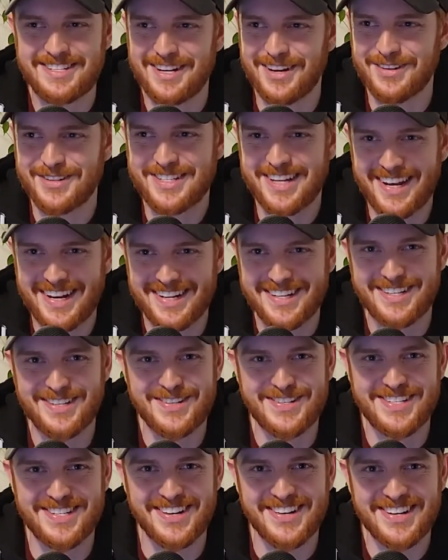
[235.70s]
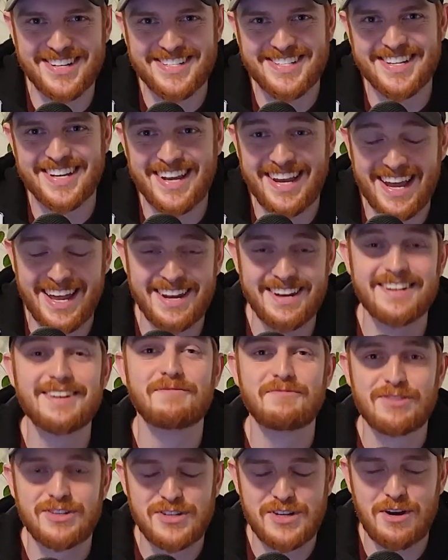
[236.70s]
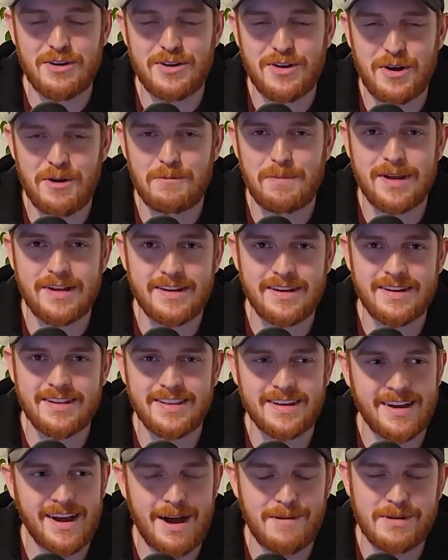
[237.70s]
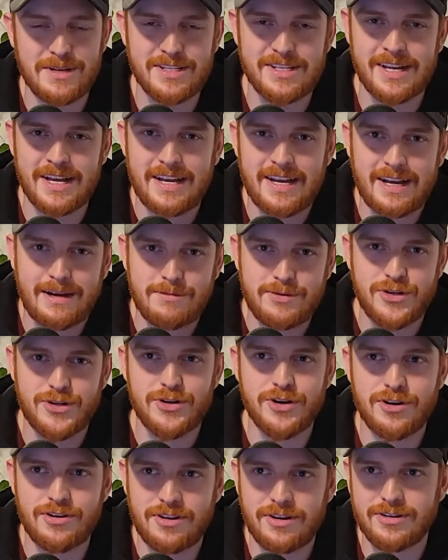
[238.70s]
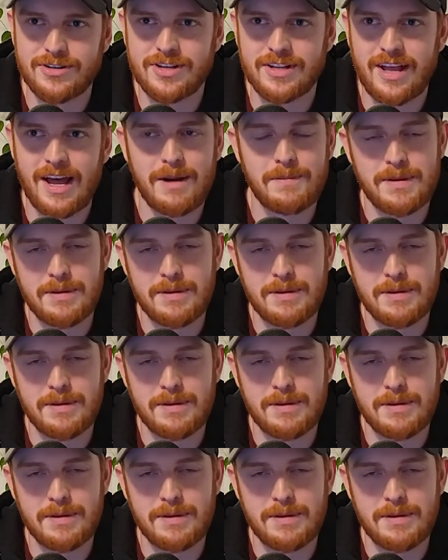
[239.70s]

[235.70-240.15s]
don't take it too seriously and share your opinion in the comments. I'm sure there's a lot of